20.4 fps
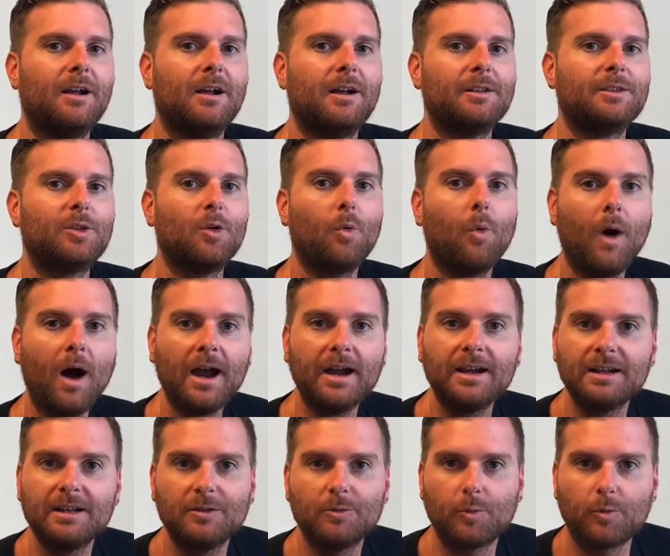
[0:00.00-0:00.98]
The wine
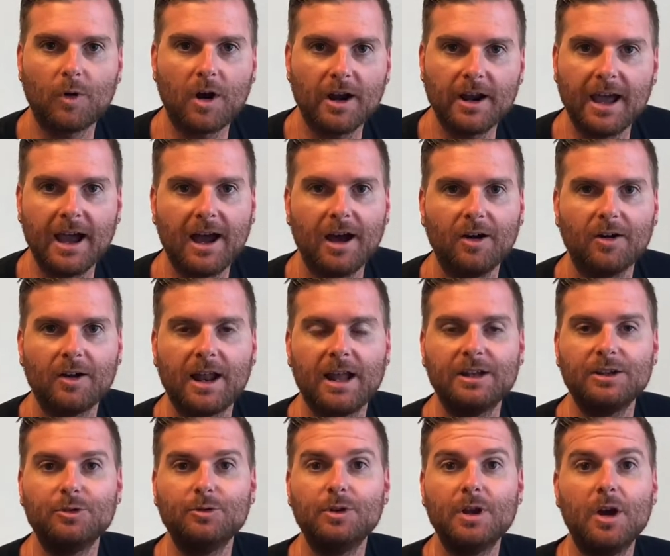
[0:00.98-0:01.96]
had run out, and
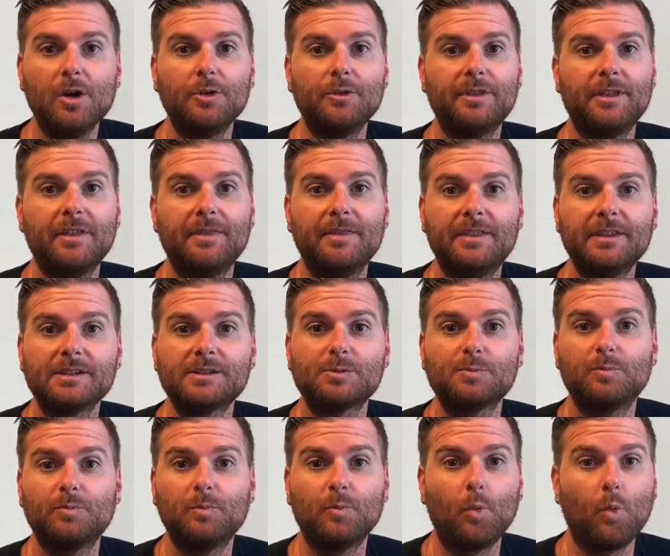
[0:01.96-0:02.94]
you know that this
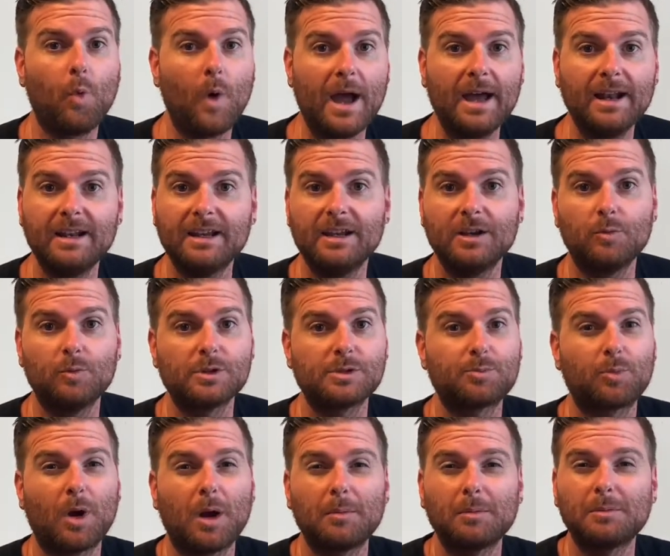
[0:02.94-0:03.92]
wedding was
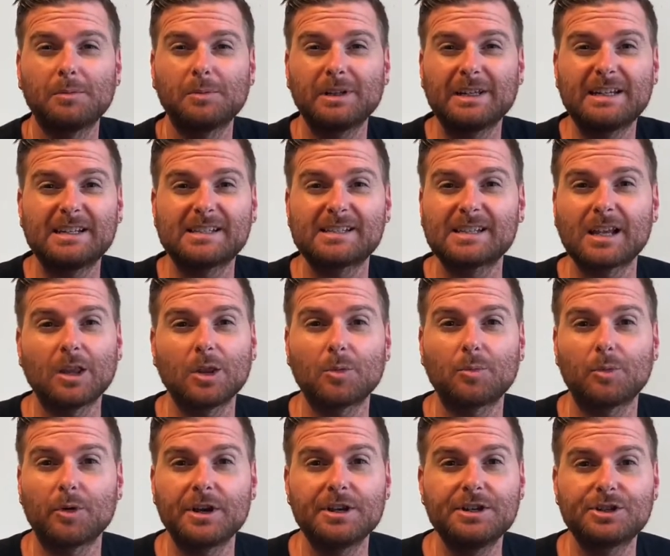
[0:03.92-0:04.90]
probably a
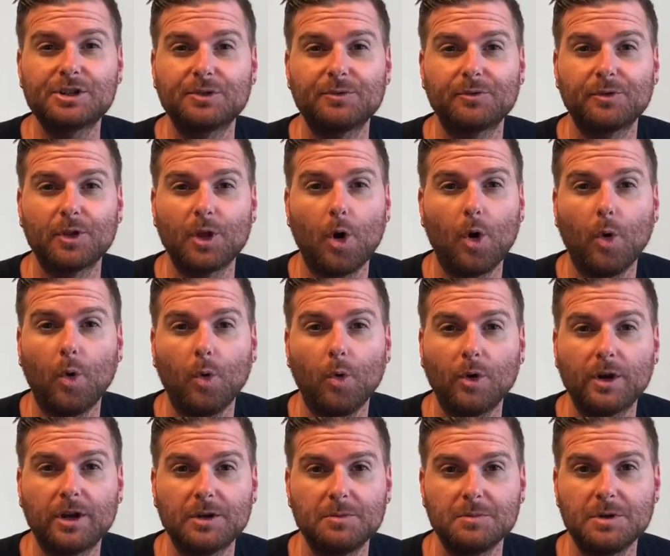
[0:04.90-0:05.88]
celebration for the whole
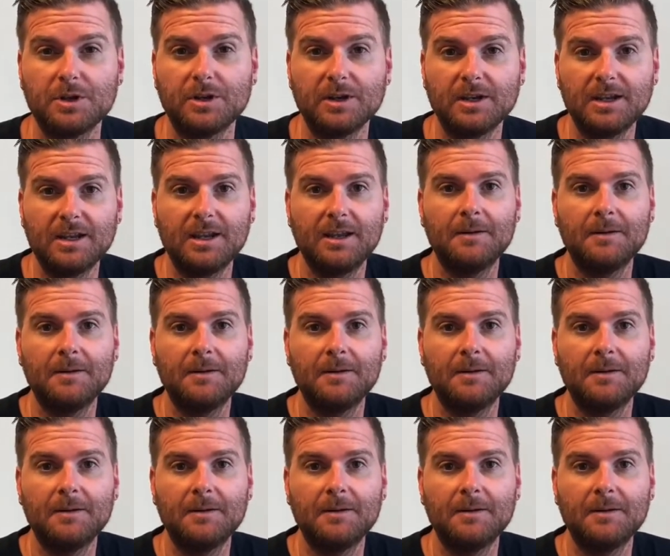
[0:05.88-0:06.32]
community.